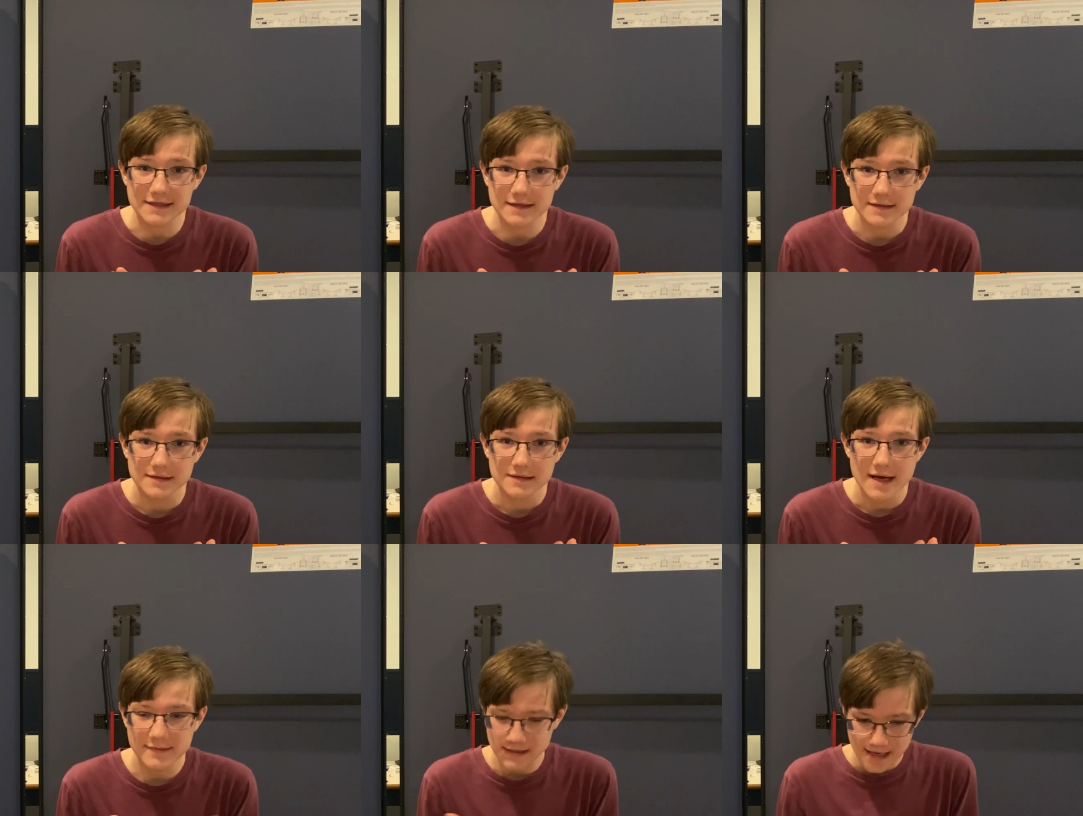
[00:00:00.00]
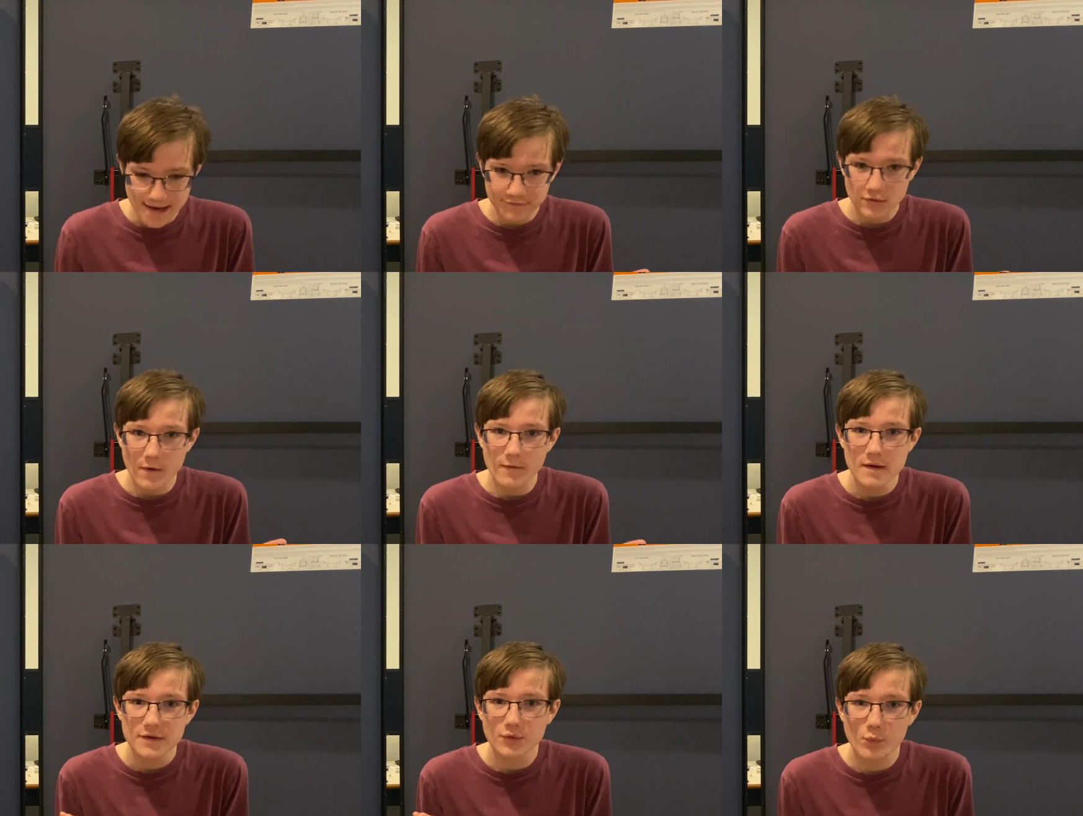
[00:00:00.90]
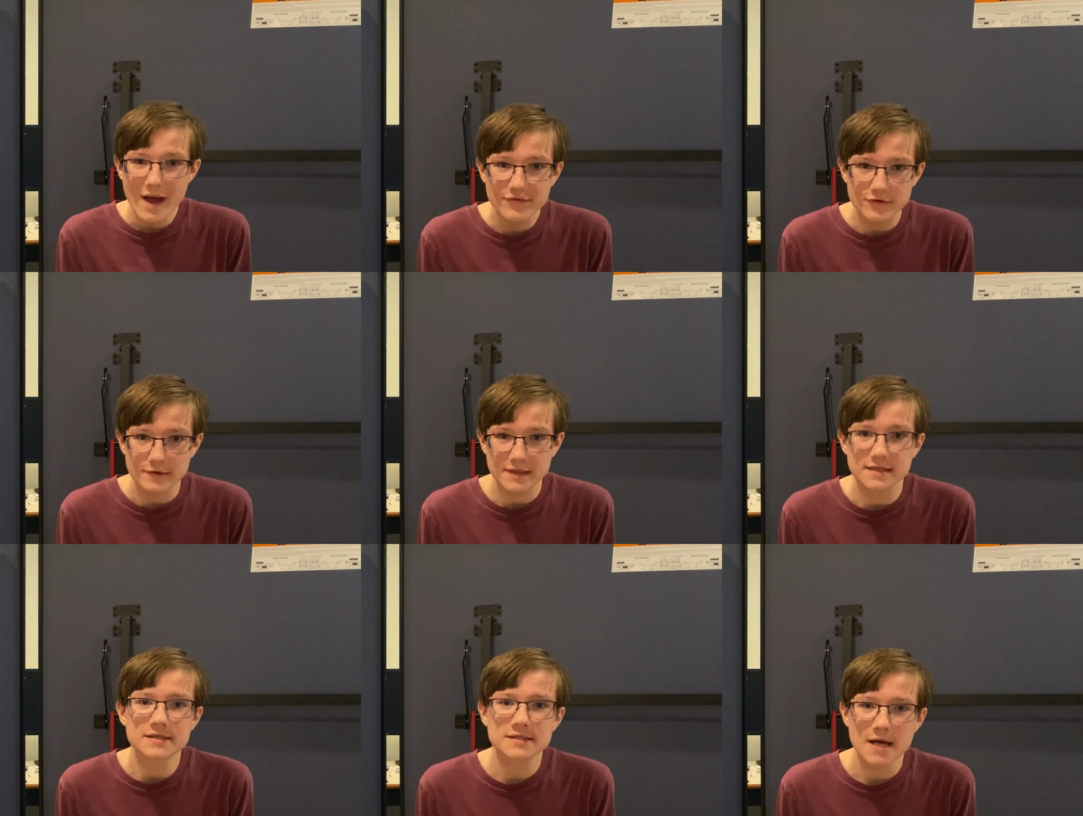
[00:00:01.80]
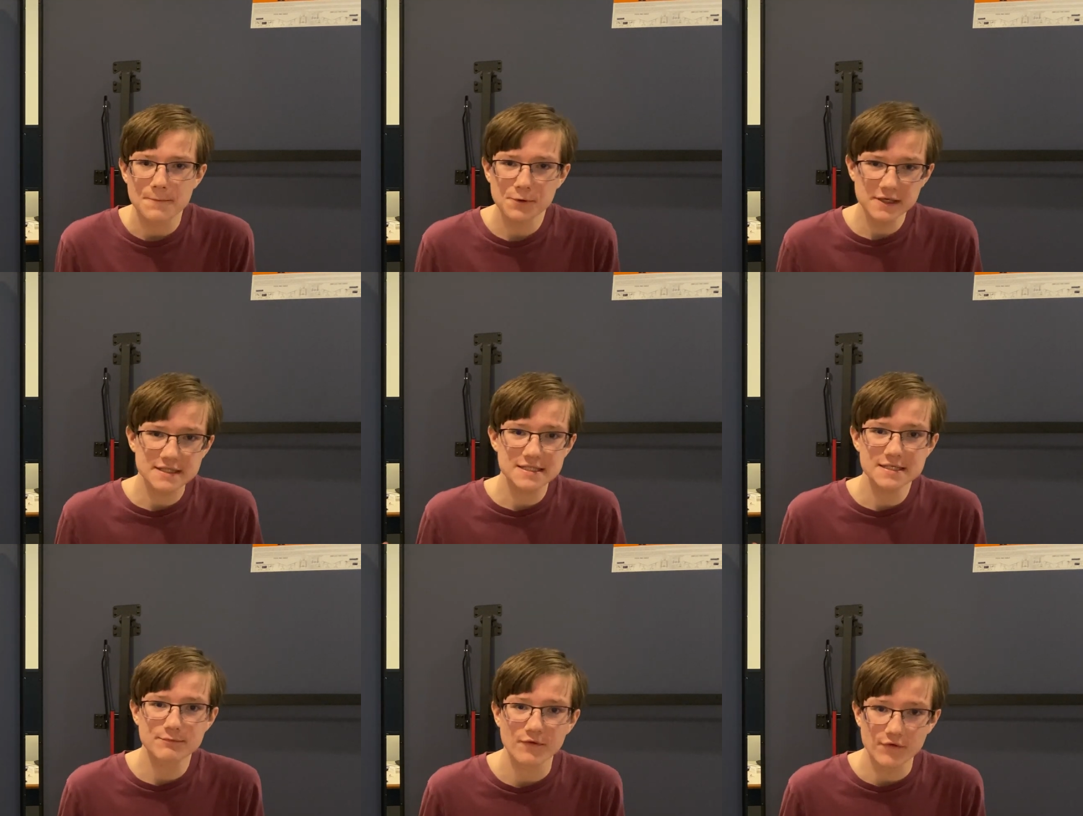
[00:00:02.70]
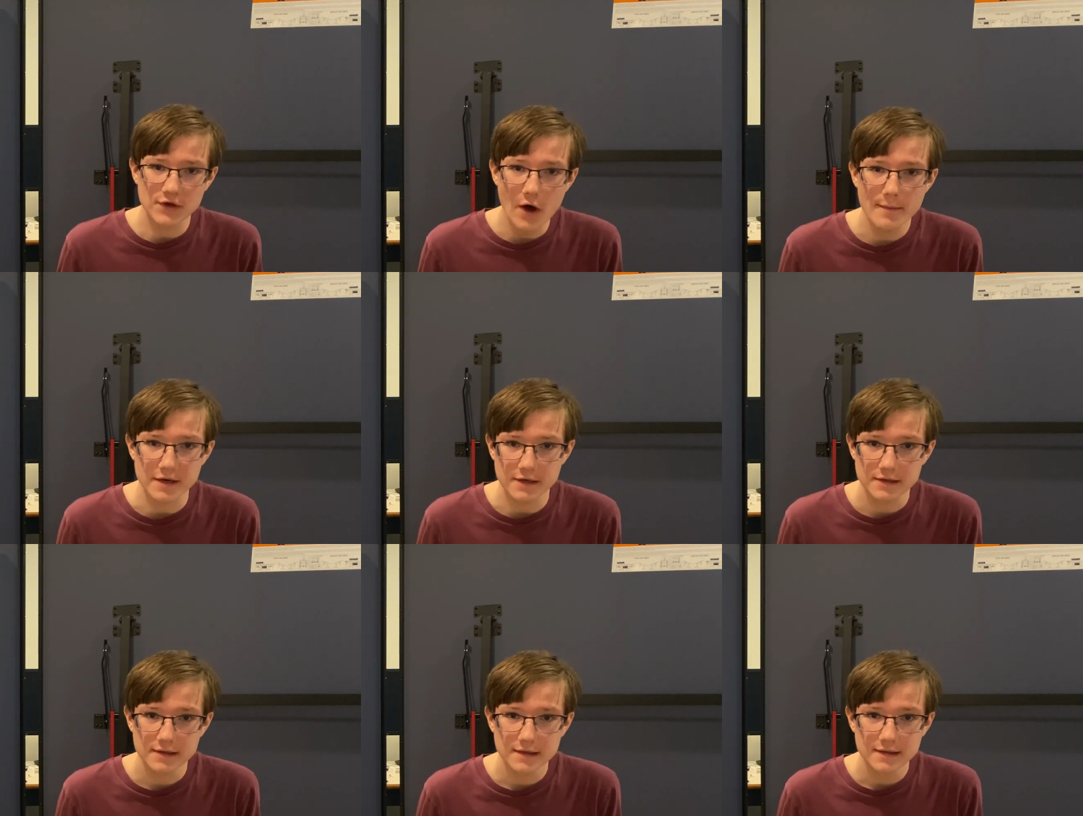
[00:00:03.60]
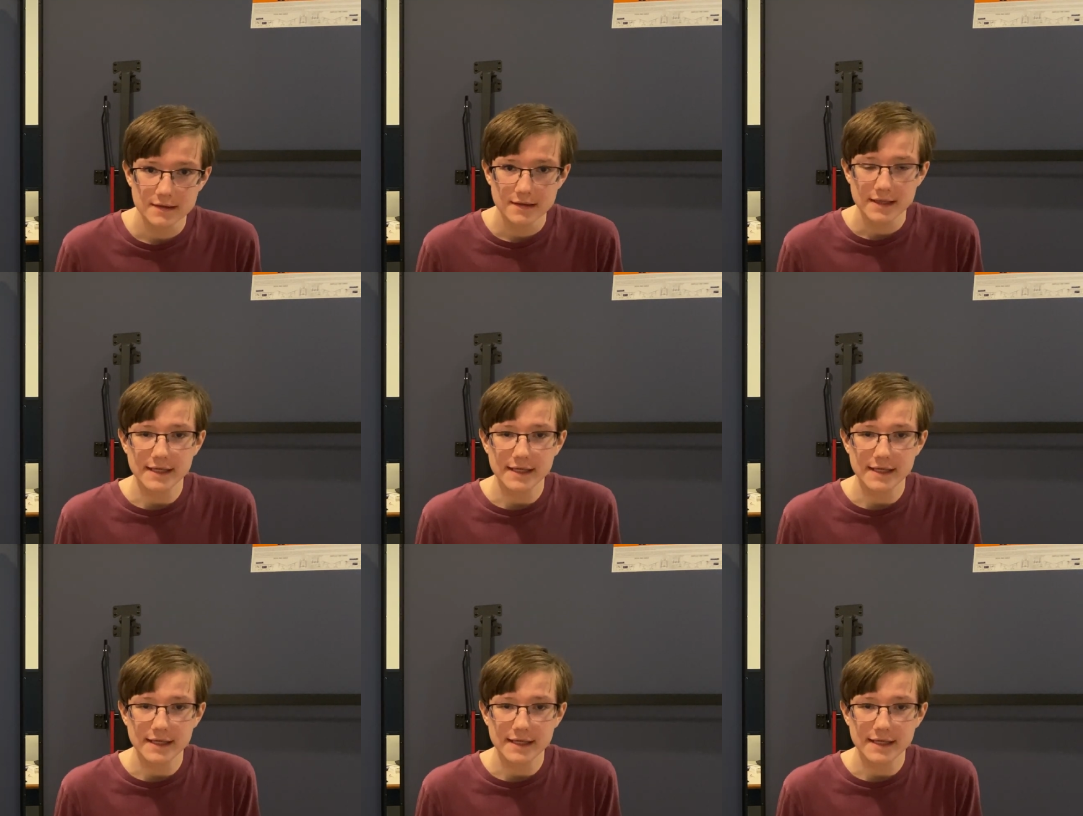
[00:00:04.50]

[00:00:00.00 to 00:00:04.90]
I mean, after all, the weather is a pretty simple phenomenon.